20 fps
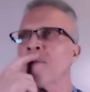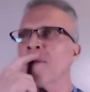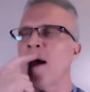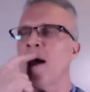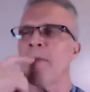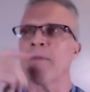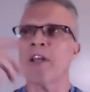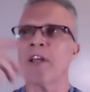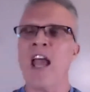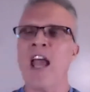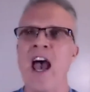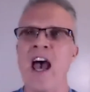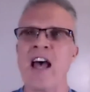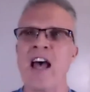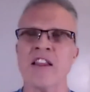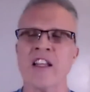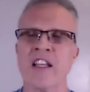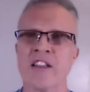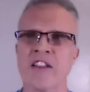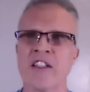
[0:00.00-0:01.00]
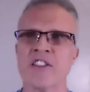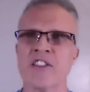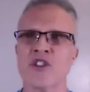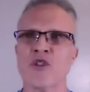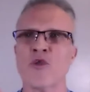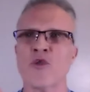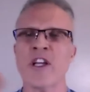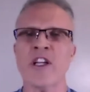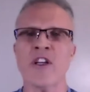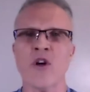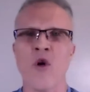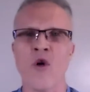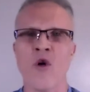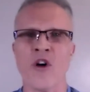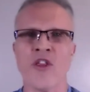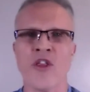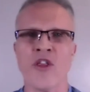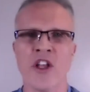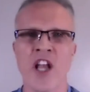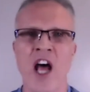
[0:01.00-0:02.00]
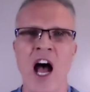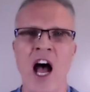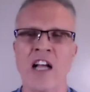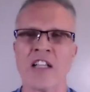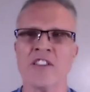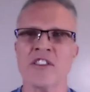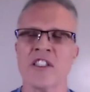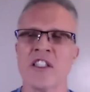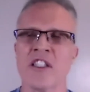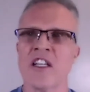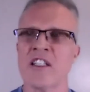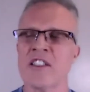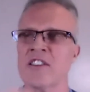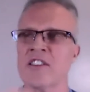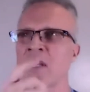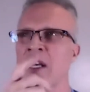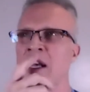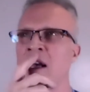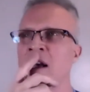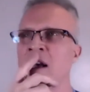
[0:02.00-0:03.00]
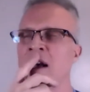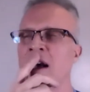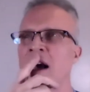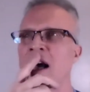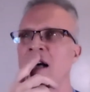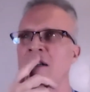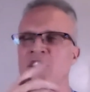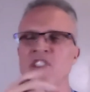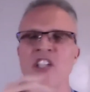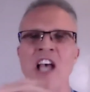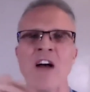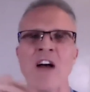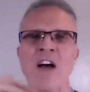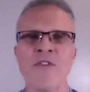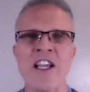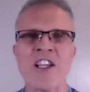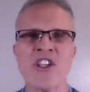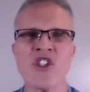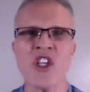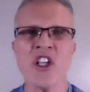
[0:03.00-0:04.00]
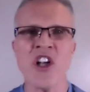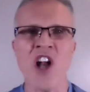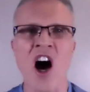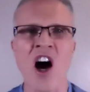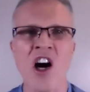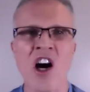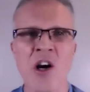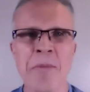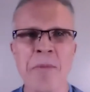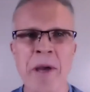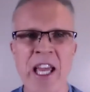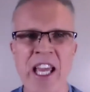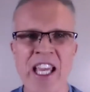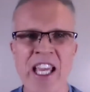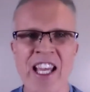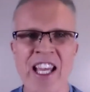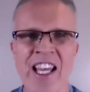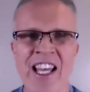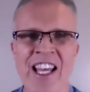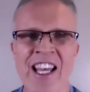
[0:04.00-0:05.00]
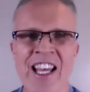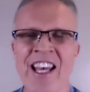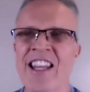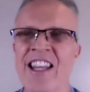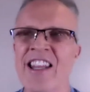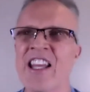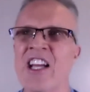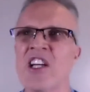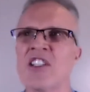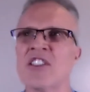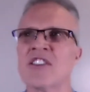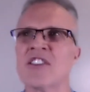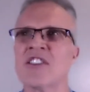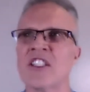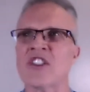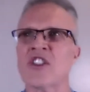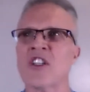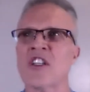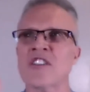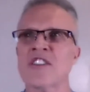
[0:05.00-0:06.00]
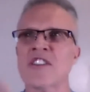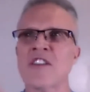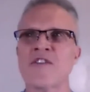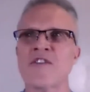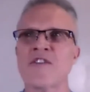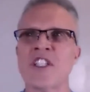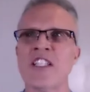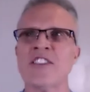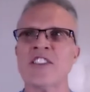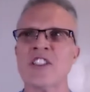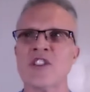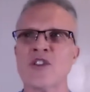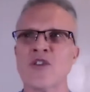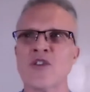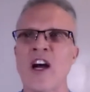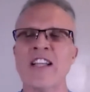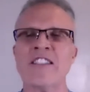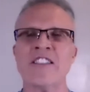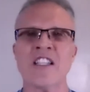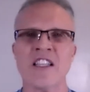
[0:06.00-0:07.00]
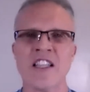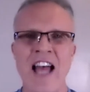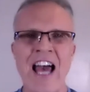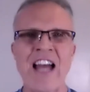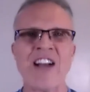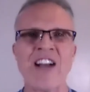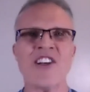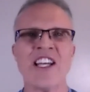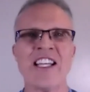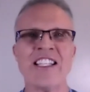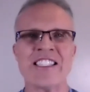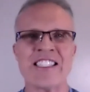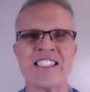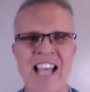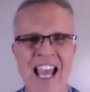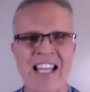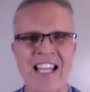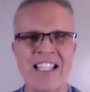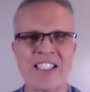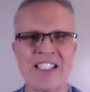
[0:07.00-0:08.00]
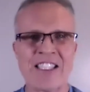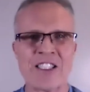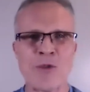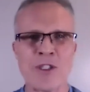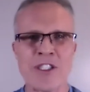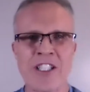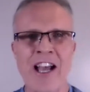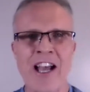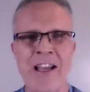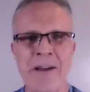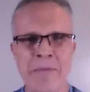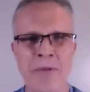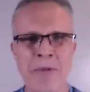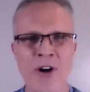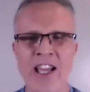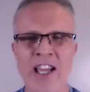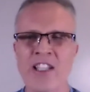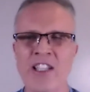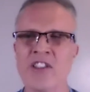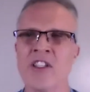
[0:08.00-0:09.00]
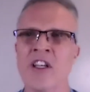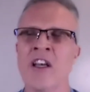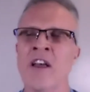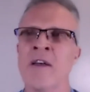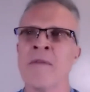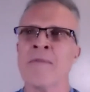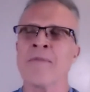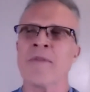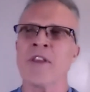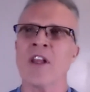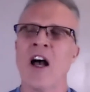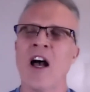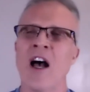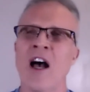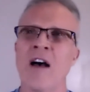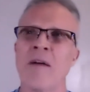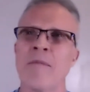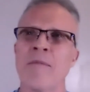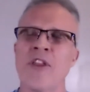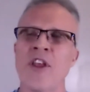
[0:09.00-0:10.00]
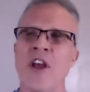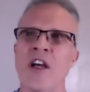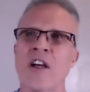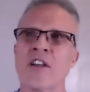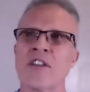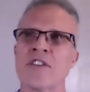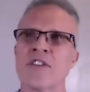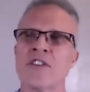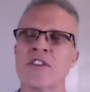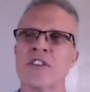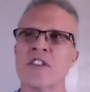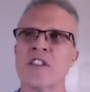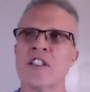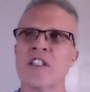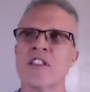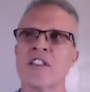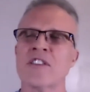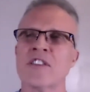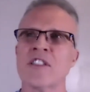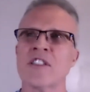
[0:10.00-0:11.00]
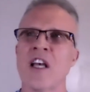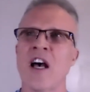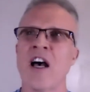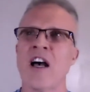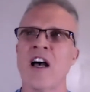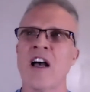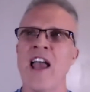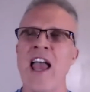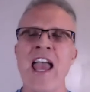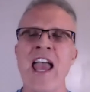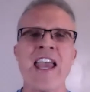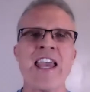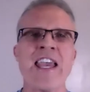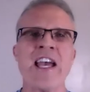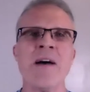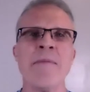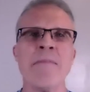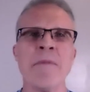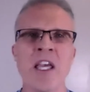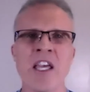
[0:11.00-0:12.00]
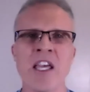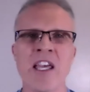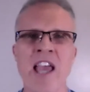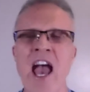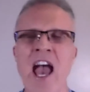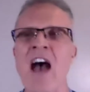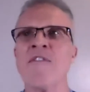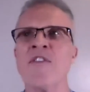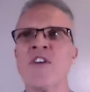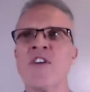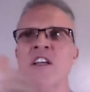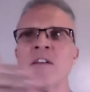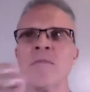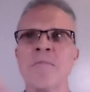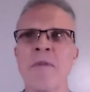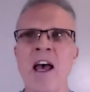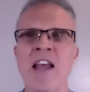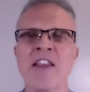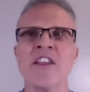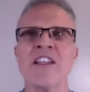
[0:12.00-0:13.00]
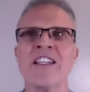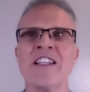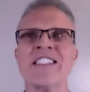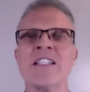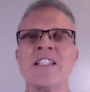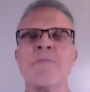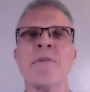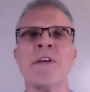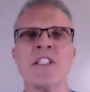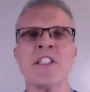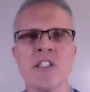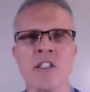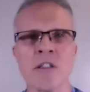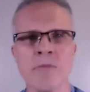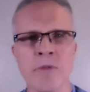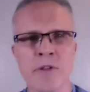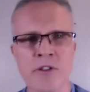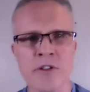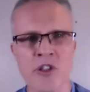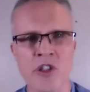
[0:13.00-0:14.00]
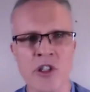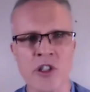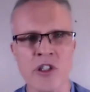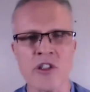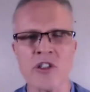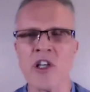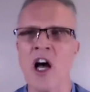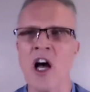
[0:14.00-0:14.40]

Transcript: a uh, Catholic, there's Greek Orthodox, there's uh, Salvation Army, there's the Church of Jesus Christ of Latter-day Saints, which I embrace. Yeah. Um, there's there's uh, AME, African Methodist Episcopal Church.